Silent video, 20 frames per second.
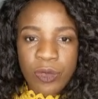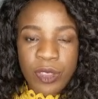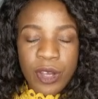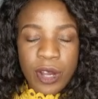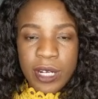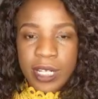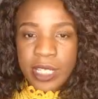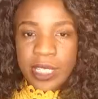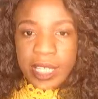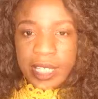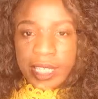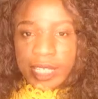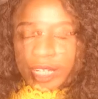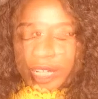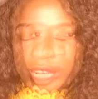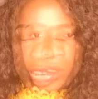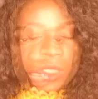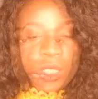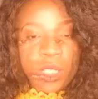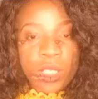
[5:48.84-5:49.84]
30,
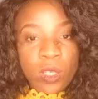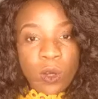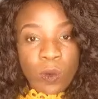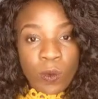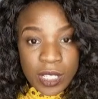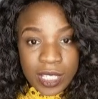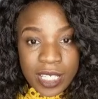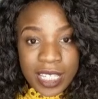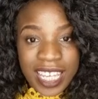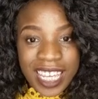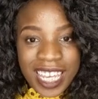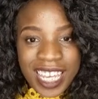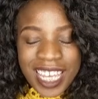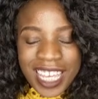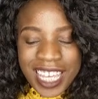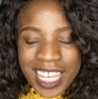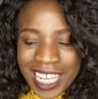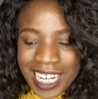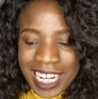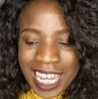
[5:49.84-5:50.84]
60 days from. So once
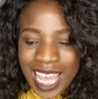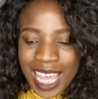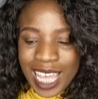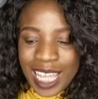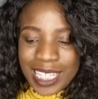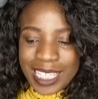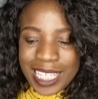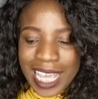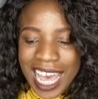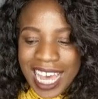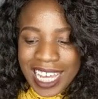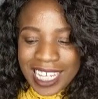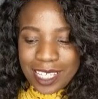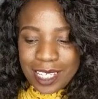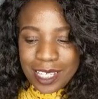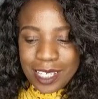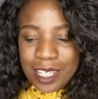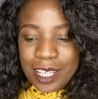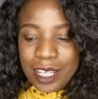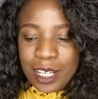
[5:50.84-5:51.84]
again,
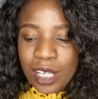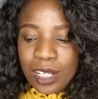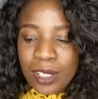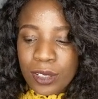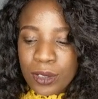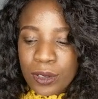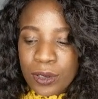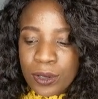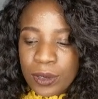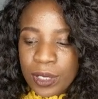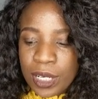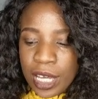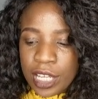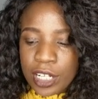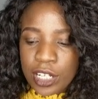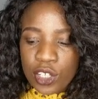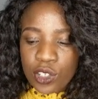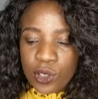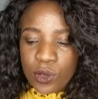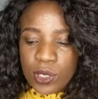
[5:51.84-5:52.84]
tasks include
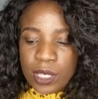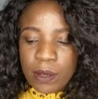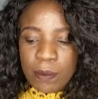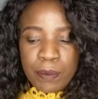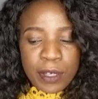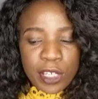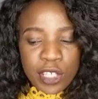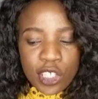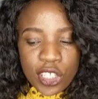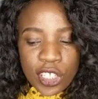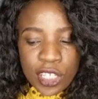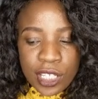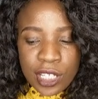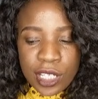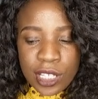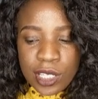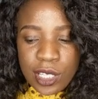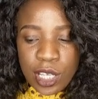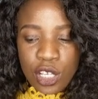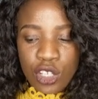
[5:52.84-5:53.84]
initial
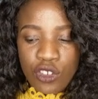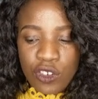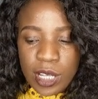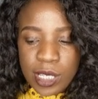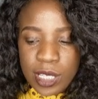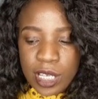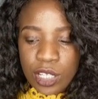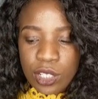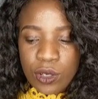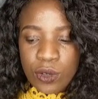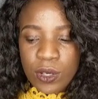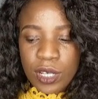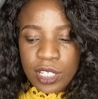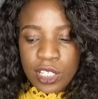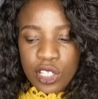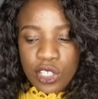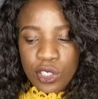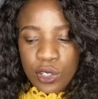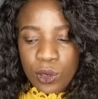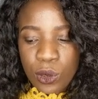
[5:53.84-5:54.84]
submissions, addressing new
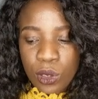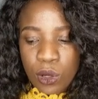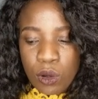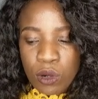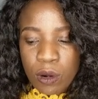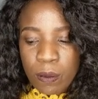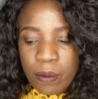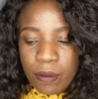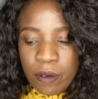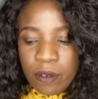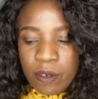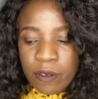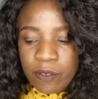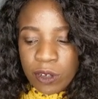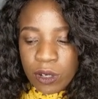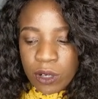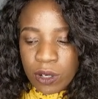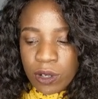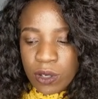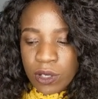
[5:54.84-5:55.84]
conditional loan
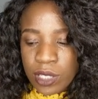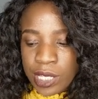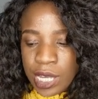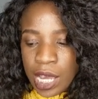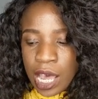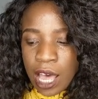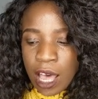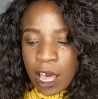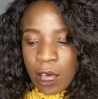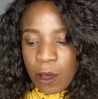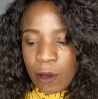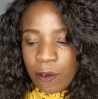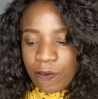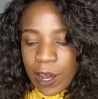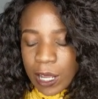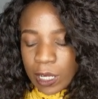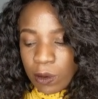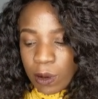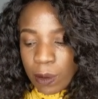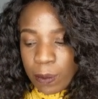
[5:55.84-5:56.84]
approvals,
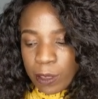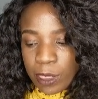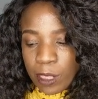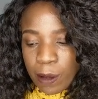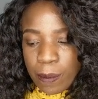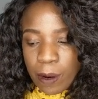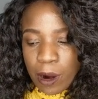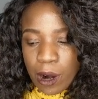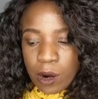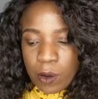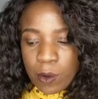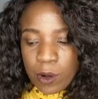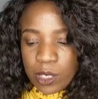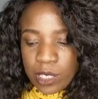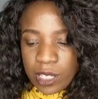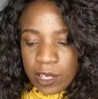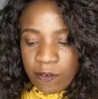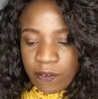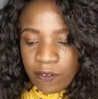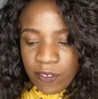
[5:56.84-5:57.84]
follow up with the
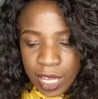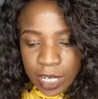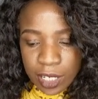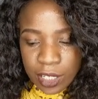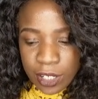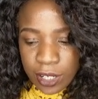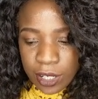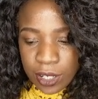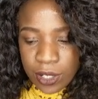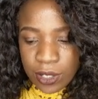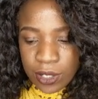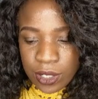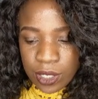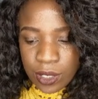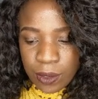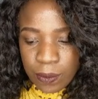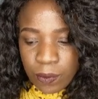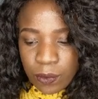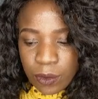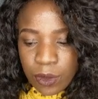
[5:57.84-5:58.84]
borrowers and
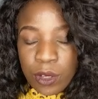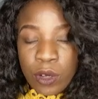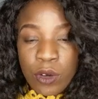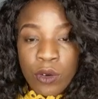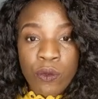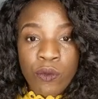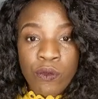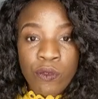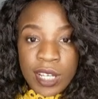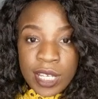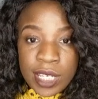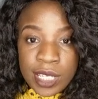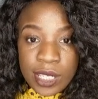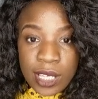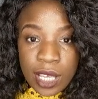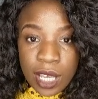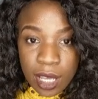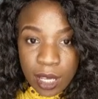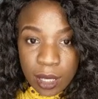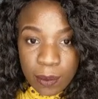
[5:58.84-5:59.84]
vendors,
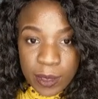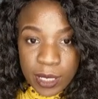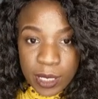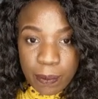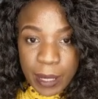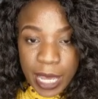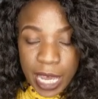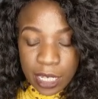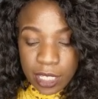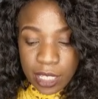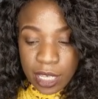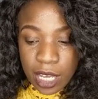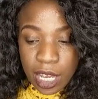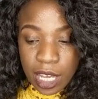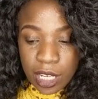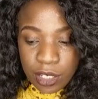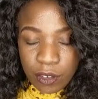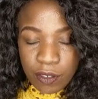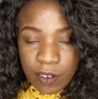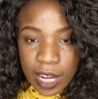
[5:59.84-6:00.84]
resubs back
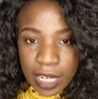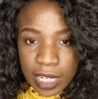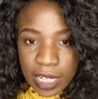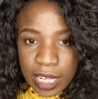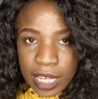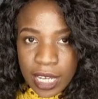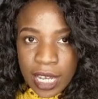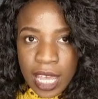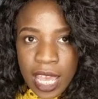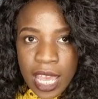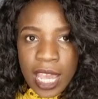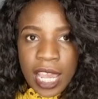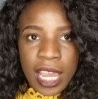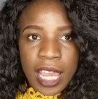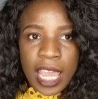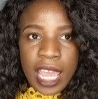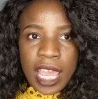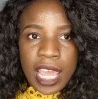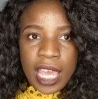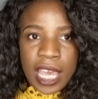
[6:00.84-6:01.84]
to underwriting,
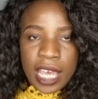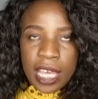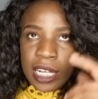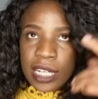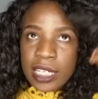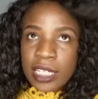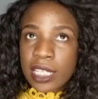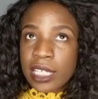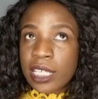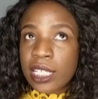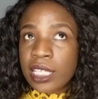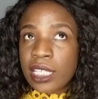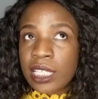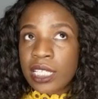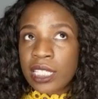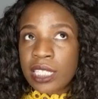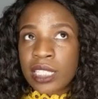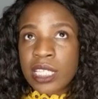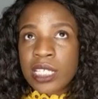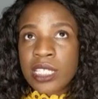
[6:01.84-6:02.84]
and
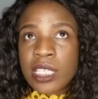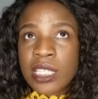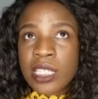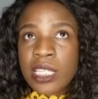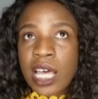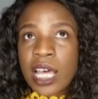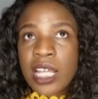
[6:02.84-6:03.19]
this is